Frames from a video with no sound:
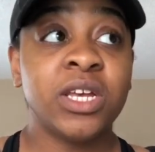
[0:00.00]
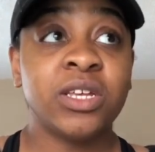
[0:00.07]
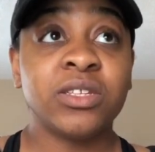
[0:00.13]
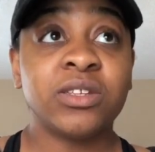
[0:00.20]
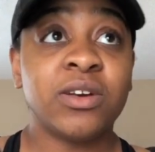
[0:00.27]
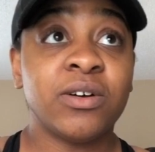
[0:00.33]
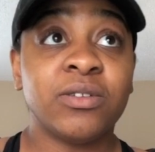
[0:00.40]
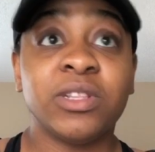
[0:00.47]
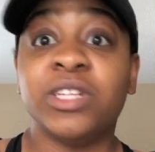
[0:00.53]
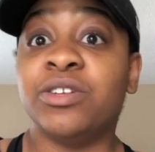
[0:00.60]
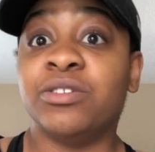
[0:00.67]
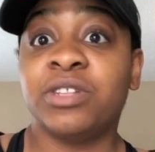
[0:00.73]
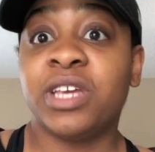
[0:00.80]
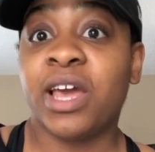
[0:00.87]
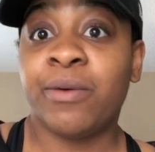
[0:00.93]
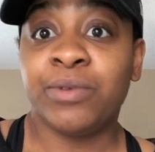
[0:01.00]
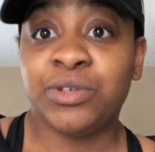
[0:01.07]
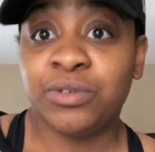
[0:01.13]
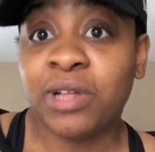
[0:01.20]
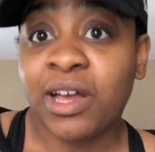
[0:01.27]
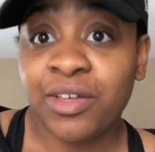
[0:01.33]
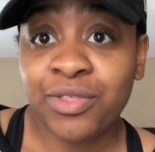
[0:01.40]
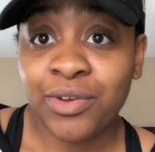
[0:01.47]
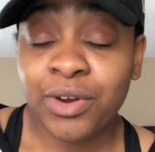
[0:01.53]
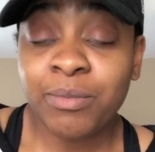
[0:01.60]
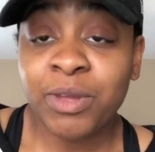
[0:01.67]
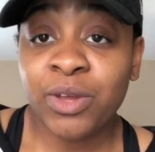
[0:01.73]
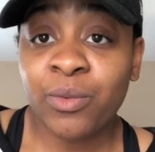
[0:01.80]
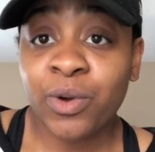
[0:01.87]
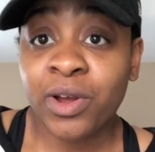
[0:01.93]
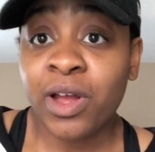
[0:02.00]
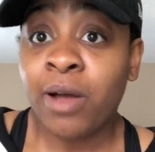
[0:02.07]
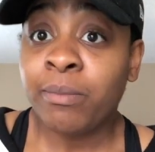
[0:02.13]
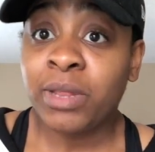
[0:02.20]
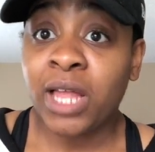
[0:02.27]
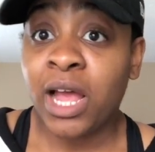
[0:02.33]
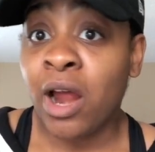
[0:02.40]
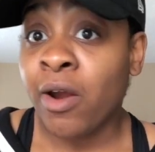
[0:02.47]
So literally I would do like a thirty minute workout and be like,